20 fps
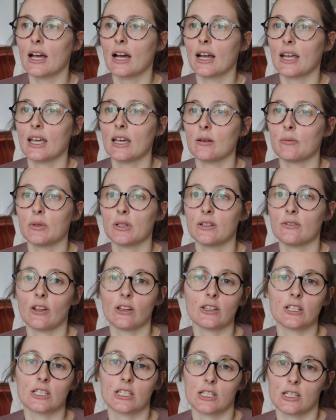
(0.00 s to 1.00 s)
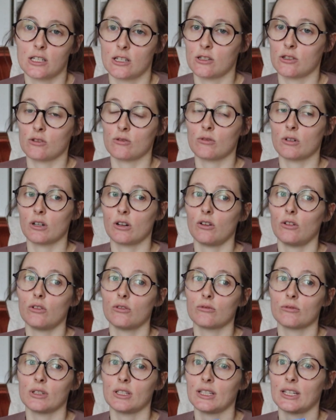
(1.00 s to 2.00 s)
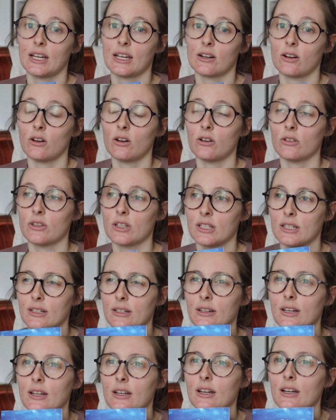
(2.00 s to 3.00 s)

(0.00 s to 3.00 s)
I can't believe that this is historical really at all, then